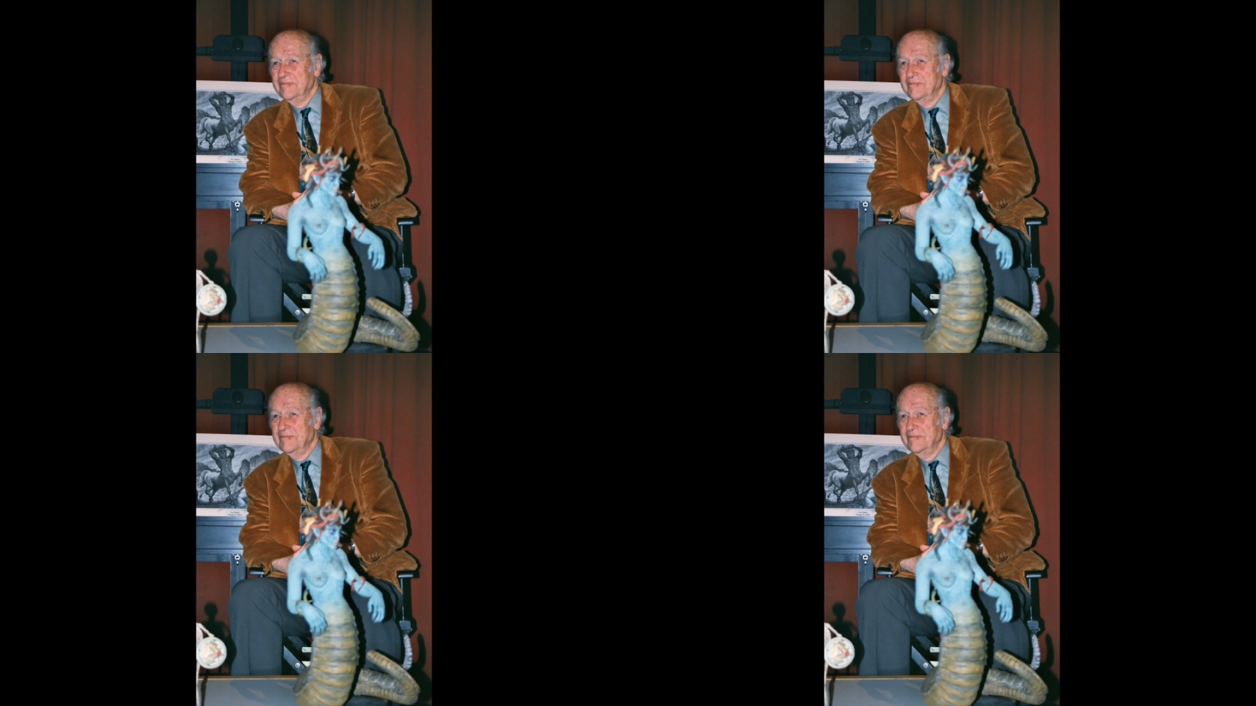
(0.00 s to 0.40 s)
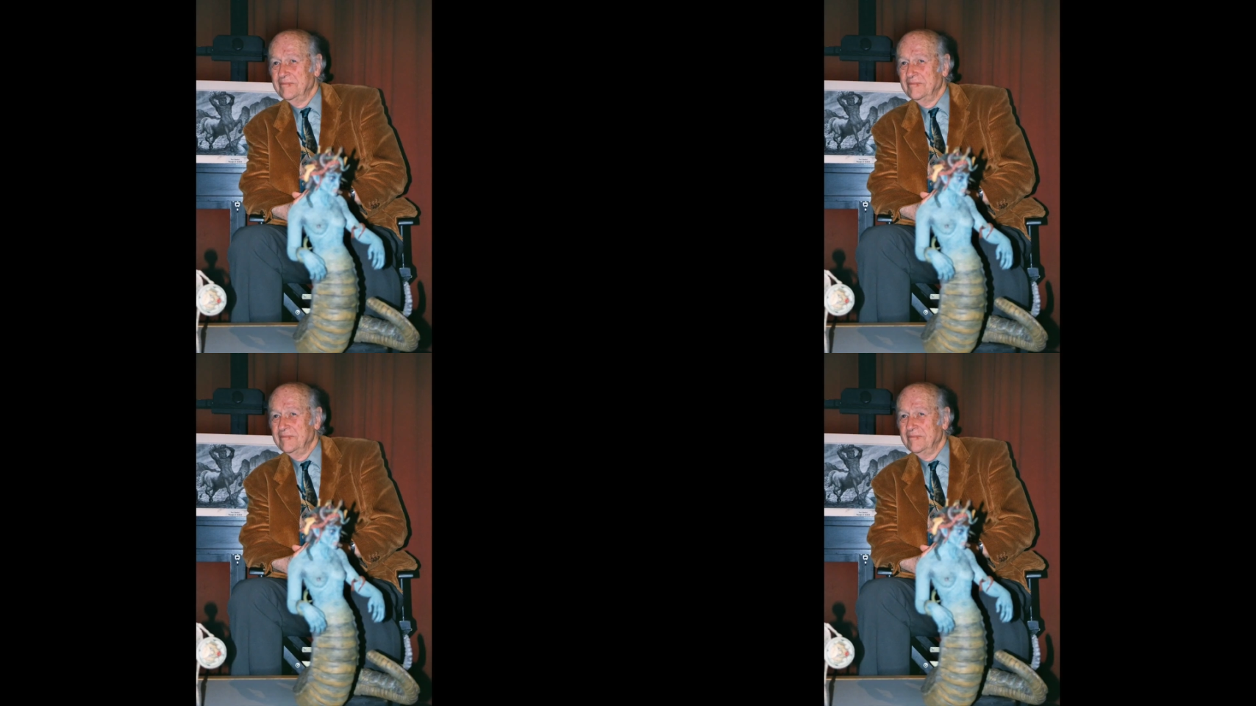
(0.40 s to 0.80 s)

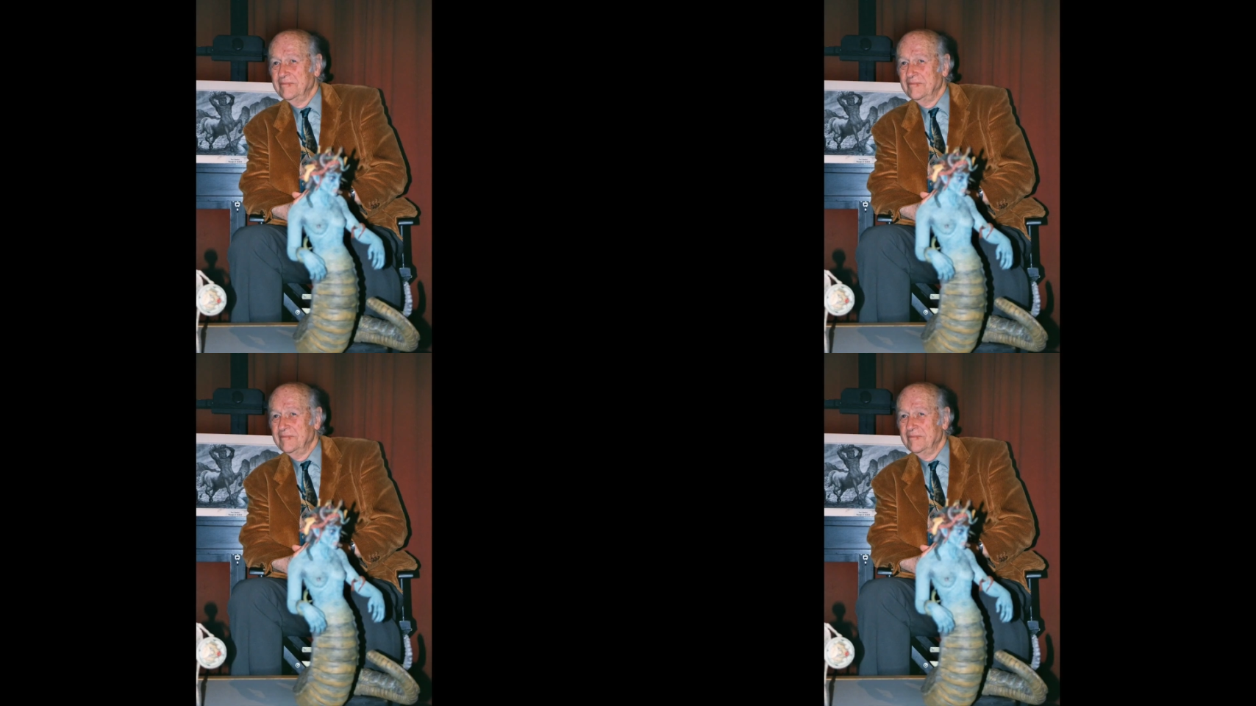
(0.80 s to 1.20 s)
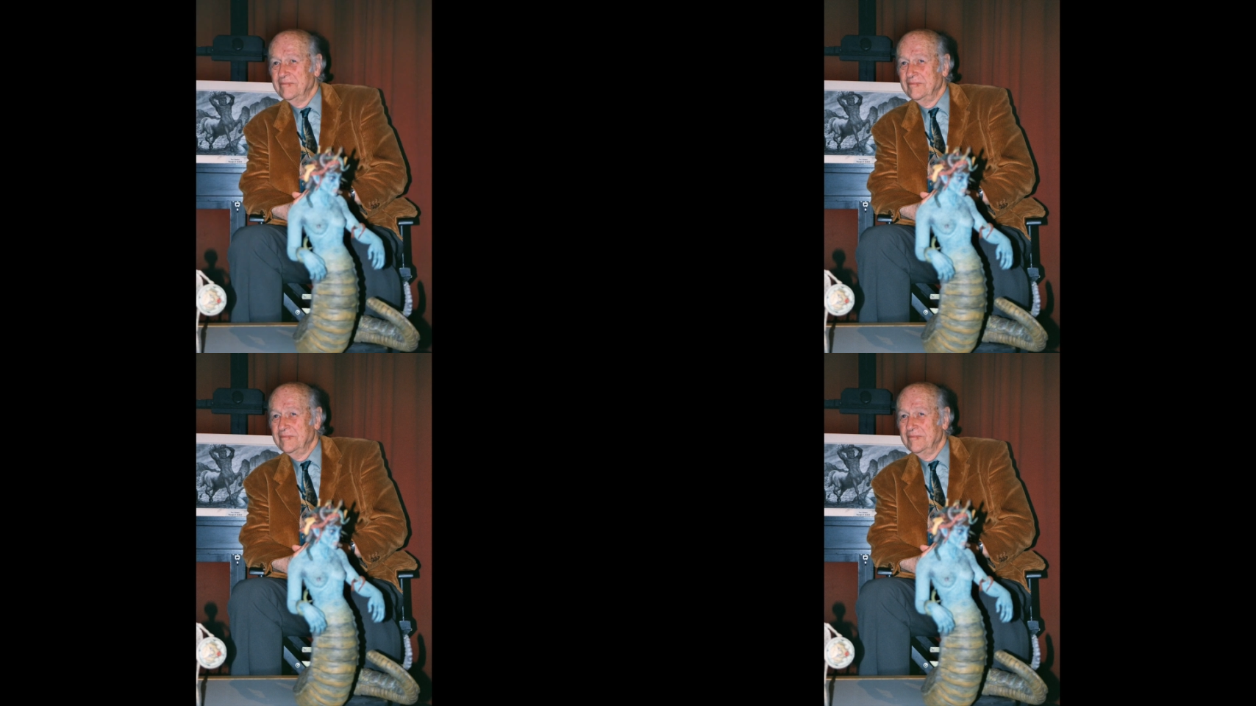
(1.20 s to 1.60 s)

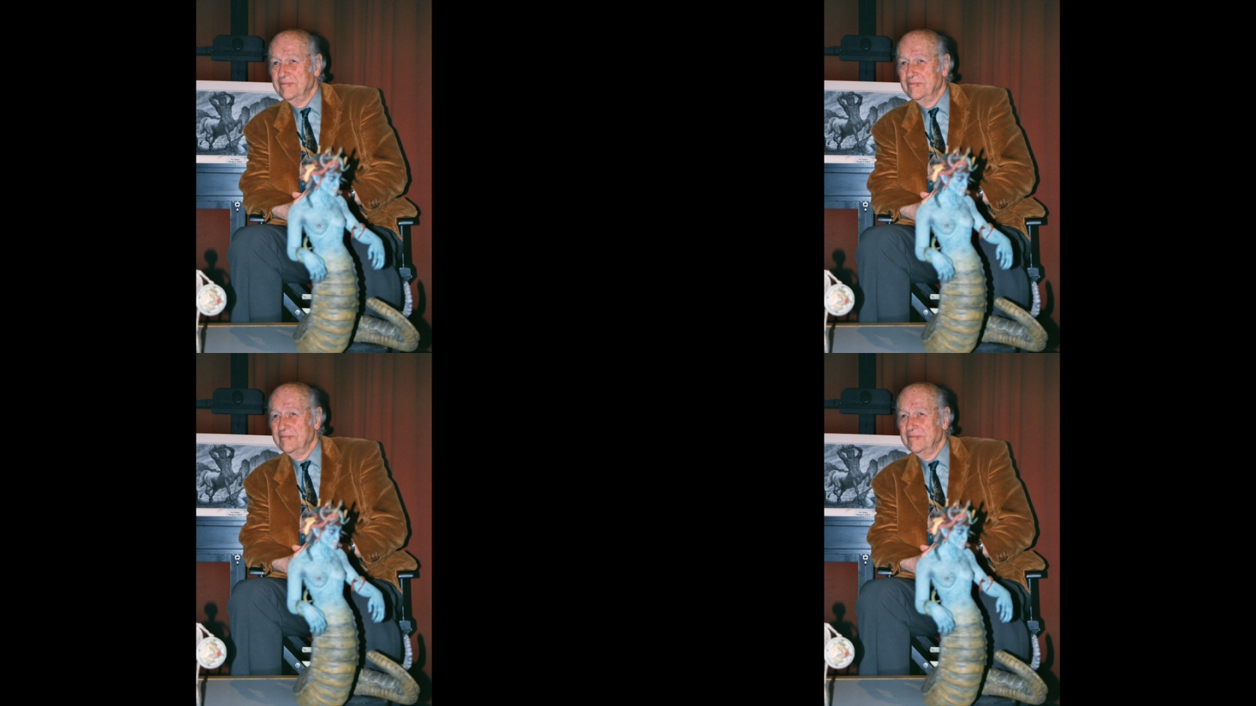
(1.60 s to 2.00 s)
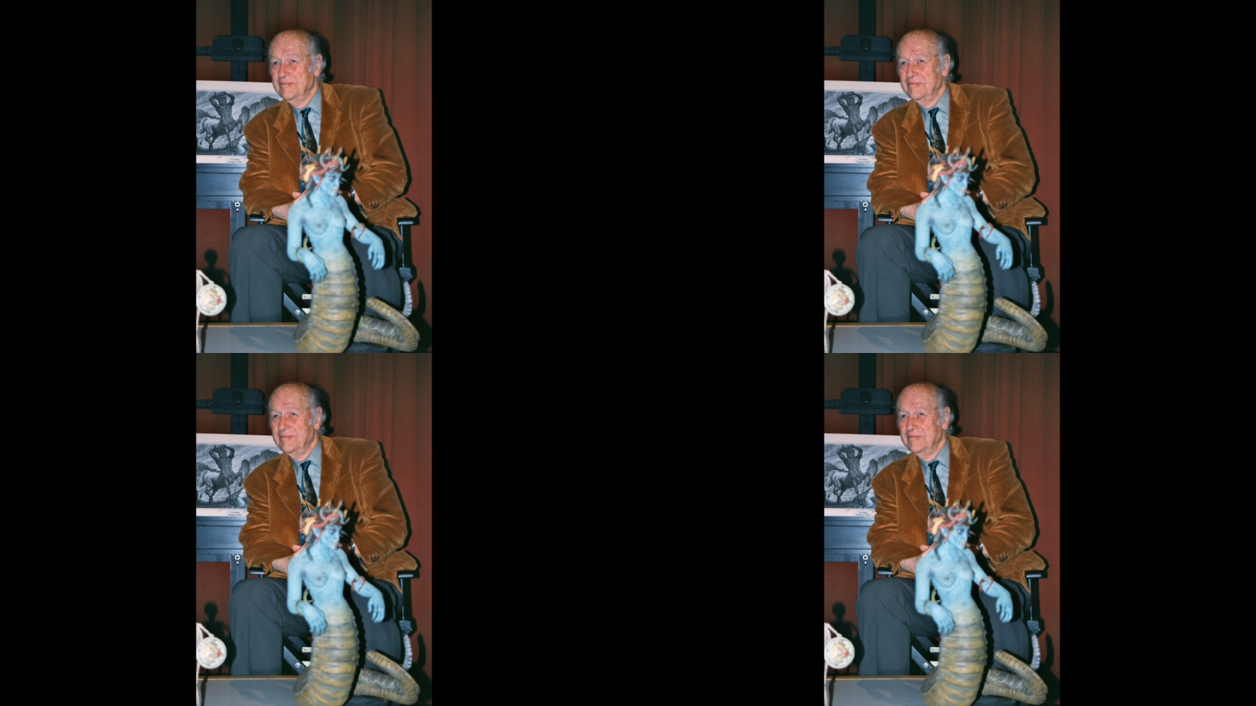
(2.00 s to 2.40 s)

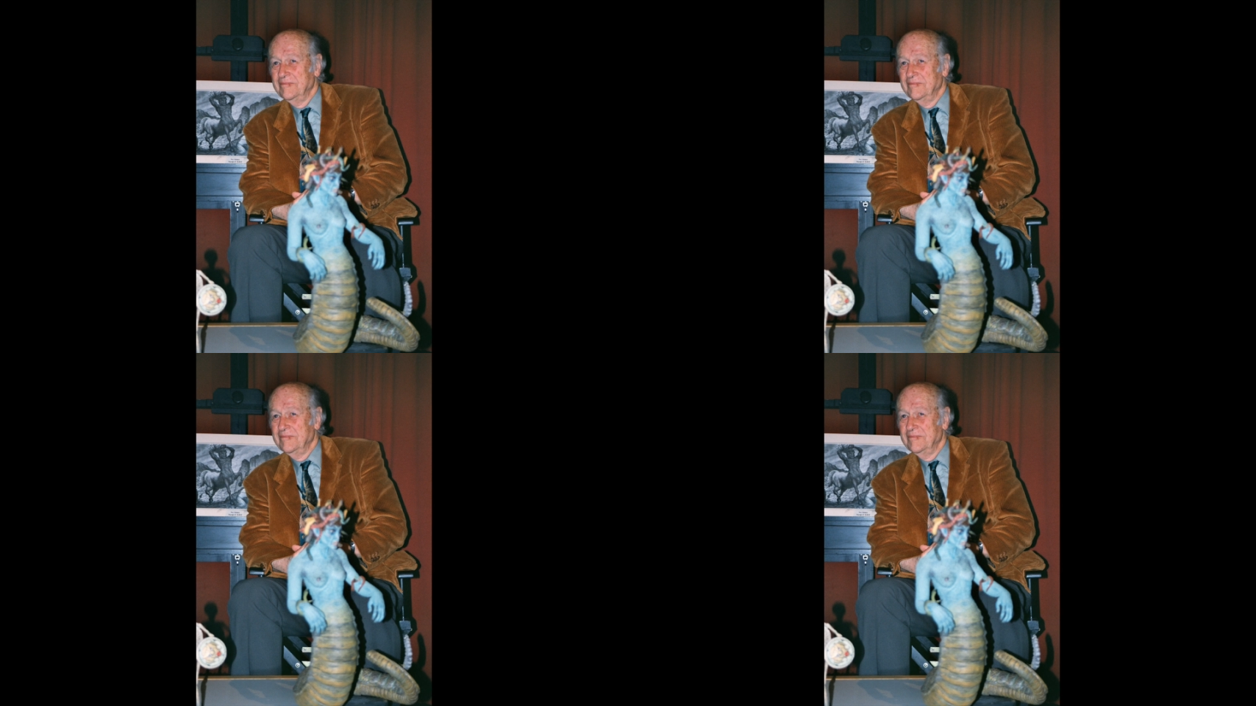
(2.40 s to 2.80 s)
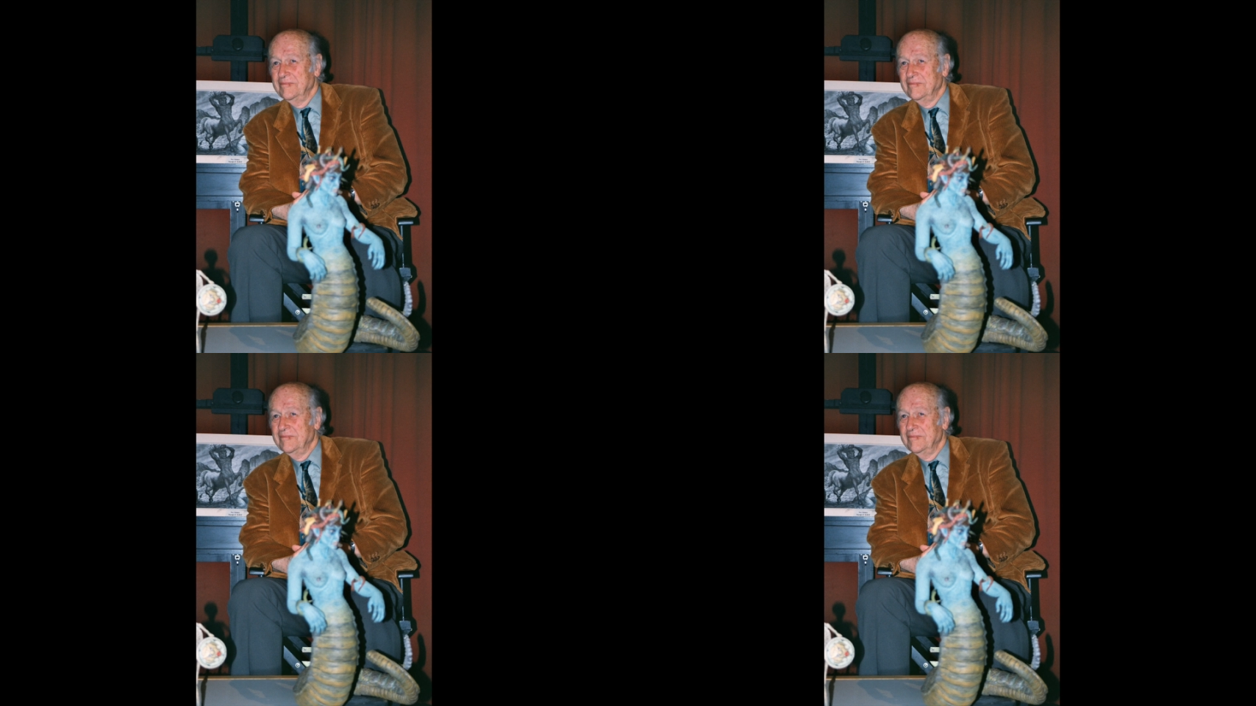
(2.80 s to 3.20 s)

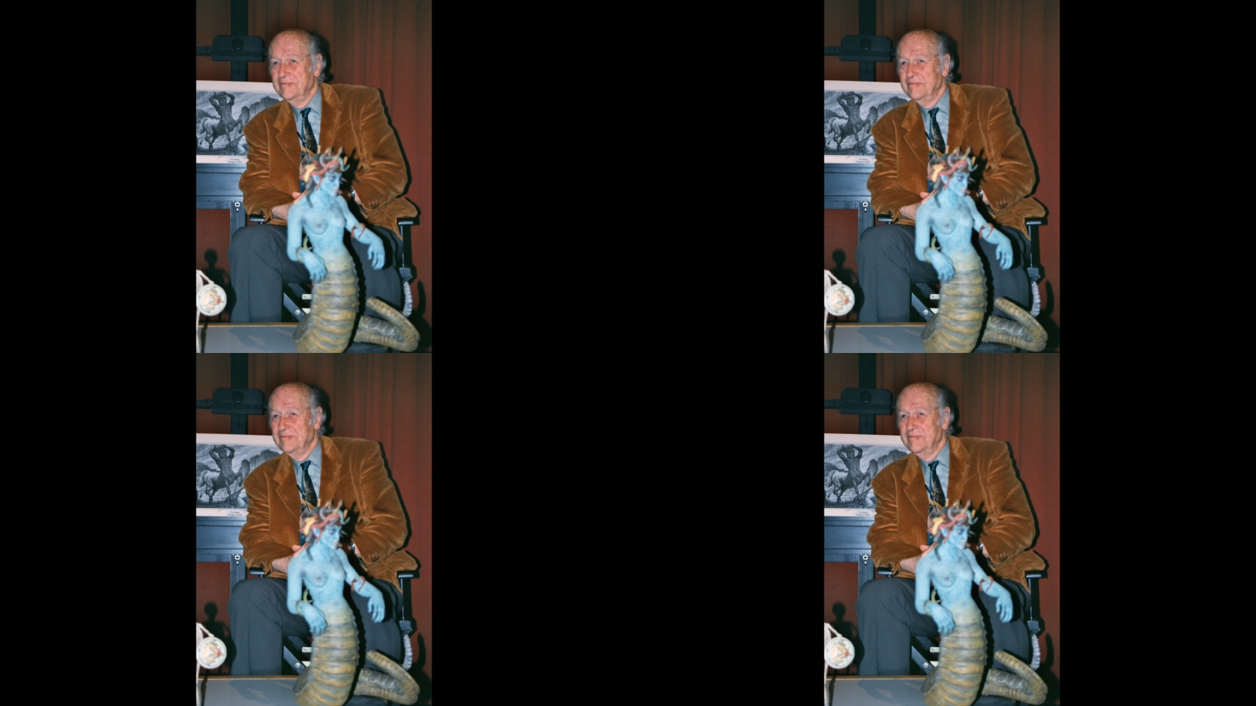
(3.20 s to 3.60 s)
(silence)